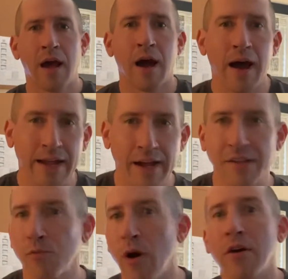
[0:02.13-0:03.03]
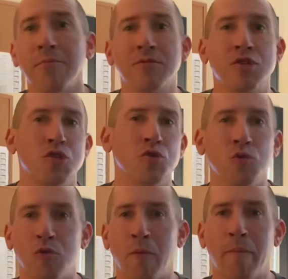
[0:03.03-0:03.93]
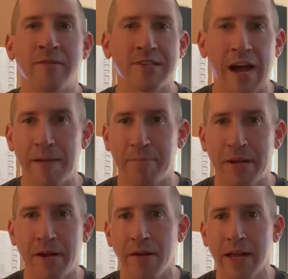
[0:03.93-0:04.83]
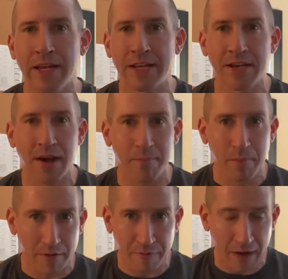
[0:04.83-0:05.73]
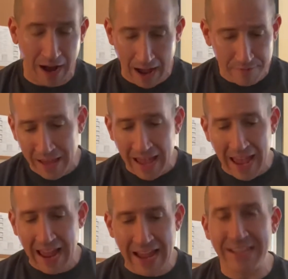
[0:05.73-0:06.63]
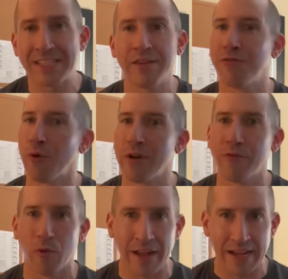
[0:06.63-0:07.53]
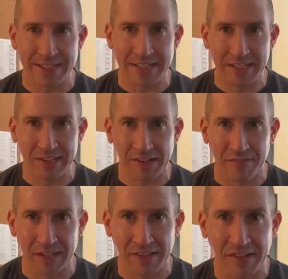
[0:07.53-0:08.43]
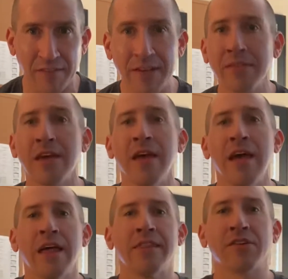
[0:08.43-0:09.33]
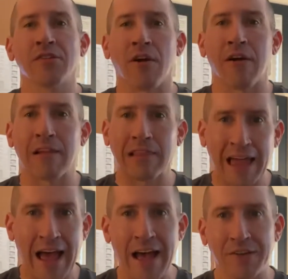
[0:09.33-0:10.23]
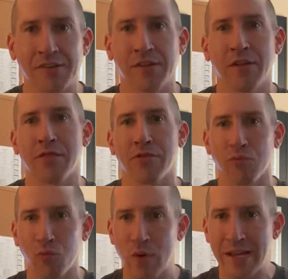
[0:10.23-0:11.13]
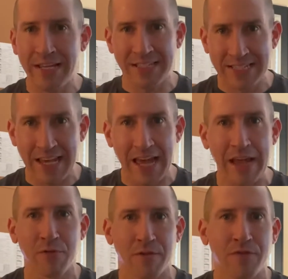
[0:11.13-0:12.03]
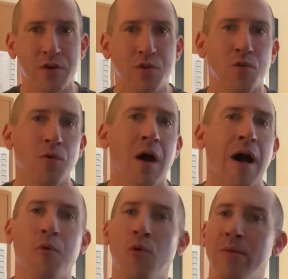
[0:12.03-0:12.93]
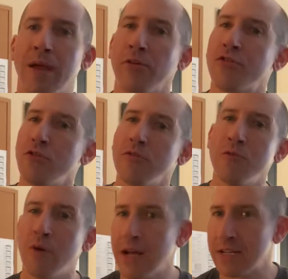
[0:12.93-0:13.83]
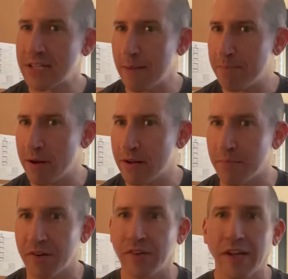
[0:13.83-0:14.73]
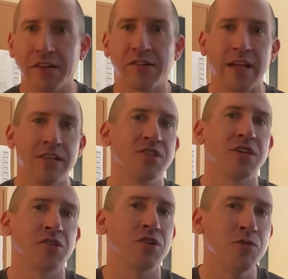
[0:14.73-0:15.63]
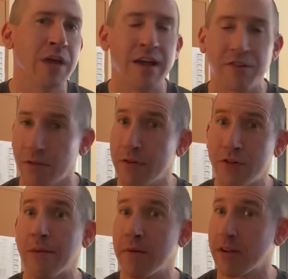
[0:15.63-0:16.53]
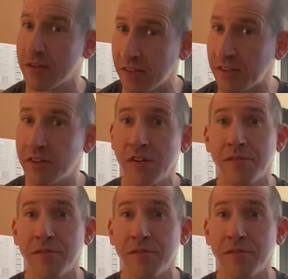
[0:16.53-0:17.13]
Hi guys, welcome to time period number 5, 1844 to 1877. This is our last 3-day review. We'll be able to do time period number 6 in just 2 days, review time period 6,